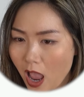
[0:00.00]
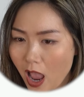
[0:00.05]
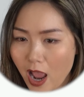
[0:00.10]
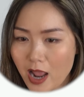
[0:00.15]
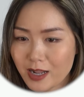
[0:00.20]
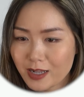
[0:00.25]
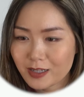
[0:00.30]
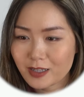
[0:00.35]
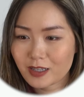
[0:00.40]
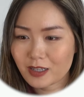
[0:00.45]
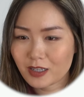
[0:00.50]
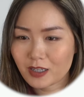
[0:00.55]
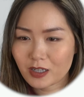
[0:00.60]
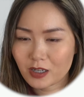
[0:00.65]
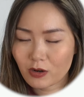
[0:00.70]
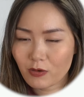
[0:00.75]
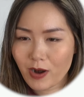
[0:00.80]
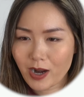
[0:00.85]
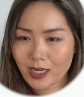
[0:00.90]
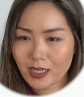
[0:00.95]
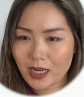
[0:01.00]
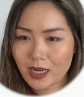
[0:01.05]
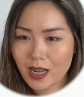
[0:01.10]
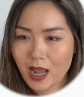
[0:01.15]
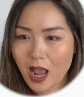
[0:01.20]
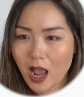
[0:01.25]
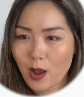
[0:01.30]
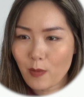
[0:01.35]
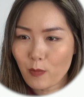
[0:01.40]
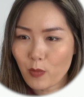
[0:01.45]
and it's incorrect
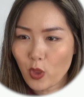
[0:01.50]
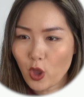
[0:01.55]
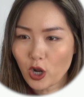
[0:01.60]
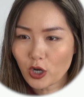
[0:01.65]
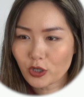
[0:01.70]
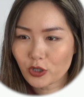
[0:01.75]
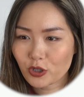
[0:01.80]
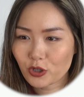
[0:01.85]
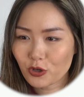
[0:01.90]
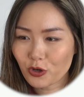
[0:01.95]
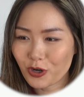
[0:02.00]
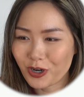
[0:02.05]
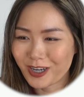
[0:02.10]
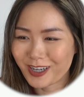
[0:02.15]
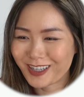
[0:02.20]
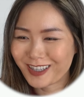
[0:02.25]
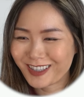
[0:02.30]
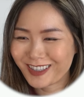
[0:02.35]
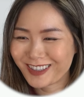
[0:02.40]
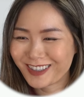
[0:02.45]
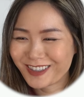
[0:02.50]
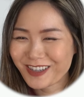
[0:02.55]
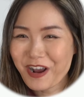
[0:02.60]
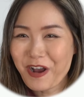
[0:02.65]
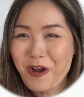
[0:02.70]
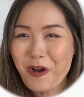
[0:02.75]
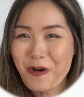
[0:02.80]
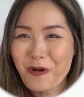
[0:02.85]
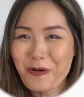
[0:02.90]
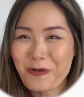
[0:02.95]
data. I'm not sure
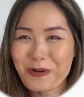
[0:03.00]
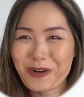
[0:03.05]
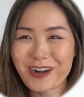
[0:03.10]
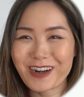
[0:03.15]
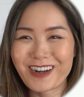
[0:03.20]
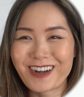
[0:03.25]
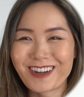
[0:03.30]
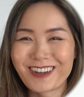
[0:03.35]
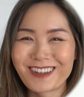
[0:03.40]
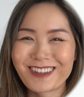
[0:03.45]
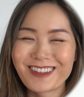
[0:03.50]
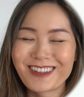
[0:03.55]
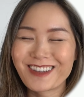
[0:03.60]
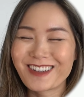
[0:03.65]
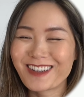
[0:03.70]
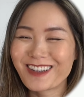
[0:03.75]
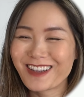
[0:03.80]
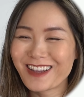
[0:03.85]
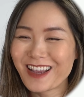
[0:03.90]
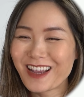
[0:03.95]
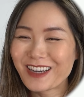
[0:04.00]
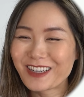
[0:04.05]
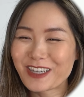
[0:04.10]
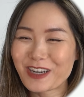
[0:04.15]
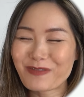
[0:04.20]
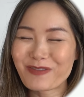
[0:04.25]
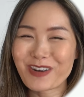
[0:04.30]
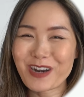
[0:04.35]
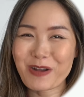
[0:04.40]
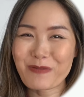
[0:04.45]
where
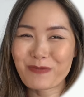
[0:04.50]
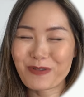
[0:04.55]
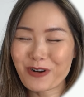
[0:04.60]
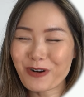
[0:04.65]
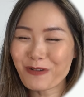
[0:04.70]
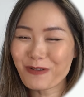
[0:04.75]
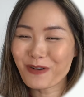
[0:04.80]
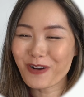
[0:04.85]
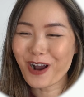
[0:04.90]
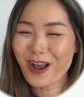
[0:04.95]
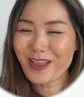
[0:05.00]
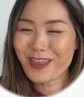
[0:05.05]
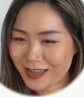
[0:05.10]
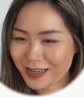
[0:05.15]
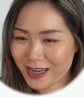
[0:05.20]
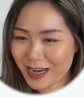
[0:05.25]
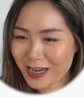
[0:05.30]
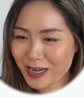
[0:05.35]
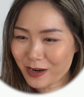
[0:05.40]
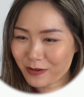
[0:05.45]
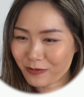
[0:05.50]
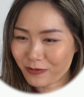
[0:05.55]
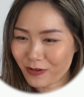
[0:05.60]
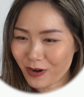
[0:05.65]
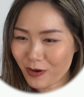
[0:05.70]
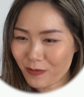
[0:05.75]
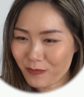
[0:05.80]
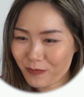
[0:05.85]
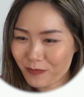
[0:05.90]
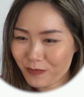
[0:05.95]
Gemini Pro got the data
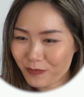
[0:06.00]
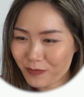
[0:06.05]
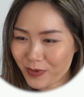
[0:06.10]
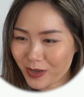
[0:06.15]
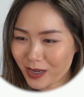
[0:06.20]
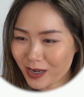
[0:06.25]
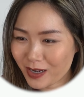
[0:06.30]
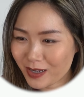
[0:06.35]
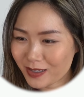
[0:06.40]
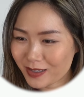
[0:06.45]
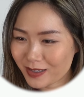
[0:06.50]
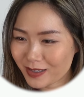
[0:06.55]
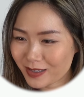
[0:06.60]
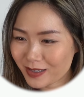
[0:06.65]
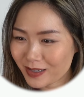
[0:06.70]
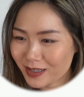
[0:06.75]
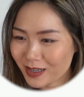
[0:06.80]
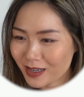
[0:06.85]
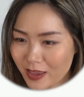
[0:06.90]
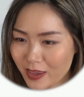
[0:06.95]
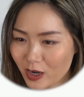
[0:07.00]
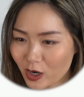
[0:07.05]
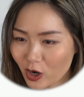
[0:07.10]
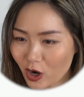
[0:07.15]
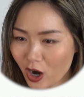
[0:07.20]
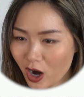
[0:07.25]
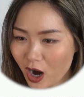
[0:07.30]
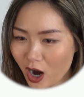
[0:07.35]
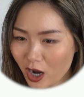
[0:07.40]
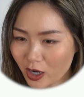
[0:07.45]
from, because there
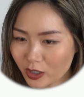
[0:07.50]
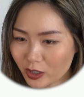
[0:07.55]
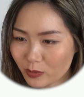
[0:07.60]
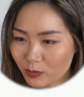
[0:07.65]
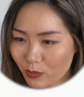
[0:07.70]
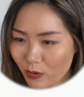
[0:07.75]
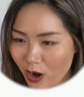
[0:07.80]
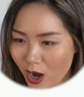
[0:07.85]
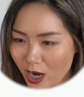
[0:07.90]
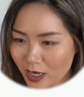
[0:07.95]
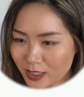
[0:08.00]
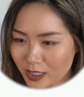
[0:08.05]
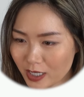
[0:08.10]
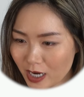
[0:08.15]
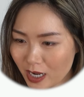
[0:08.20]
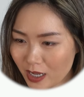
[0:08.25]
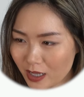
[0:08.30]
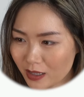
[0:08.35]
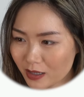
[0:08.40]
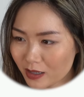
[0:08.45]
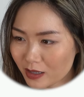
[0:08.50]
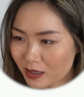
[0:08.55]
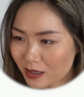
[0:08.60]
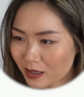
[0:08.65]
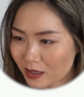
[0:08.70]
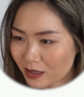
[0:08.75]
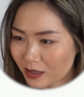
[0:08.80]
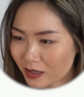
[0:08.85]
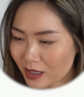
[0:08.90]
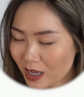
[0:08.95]
are other projects
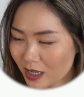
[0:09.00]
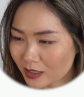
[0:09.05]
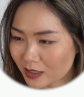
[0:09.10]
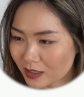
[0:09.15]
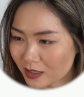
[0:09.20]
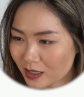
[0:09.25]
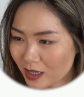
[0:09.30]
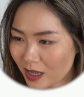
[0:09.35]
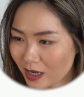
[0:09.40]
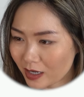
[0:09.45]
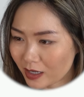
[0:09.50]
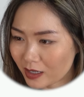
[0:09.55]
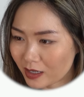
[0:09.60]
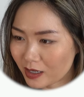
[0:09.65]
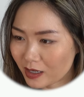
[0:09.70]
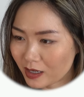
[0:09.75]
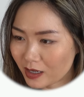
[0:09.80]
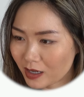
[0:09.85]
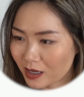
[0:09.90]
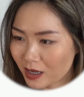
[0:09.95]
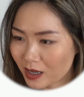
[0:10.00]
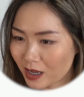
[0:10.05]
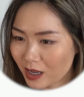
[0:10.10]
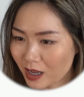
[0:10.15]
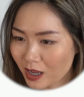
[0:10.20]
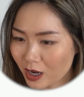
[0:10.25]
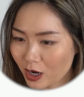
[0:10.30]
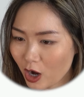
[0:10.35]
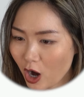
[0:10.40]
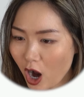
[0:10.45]
that's like
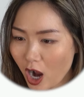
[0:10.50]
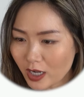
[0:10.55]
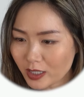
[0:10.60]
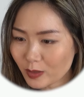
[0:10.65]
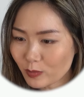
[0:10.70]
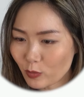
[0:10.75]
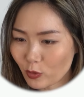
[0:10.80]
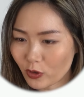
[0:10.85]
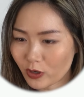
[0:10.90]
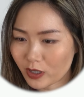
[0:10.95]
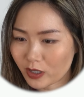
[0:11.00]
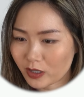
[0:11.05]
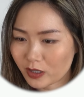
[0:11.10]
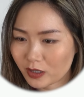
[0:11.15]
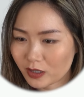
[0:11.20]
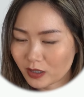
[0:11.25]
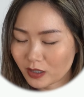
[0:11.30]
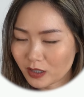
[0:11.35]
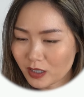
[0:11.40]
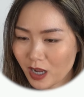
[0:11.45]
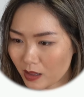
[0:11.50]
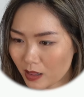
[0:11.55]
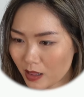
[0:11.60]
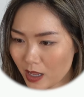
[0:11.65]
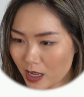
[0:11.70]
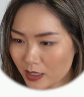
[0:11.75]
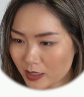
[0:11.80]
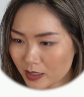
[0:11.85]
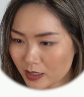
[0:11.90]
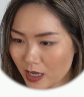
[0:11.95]
cost more.
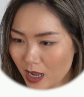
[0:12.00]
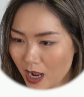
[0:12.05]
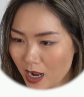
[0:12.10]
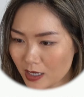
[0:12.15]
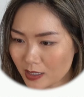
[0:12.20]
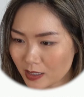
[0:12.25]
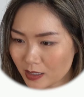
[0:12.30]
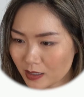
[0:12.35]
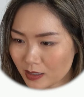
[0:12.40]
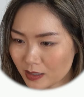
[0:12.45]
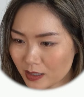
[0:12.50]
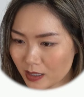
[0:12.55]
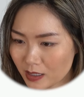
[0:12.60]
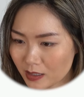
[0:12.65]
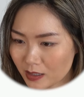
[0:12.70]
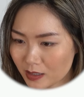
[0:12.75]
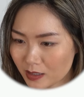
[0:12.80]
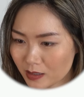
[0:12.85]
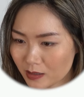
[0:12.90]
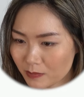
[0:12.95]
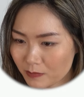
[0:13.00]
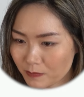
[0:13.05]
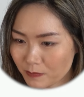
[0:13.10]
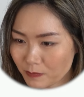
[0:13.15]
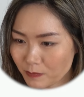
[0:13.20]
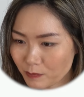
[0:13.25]
Let's ask this.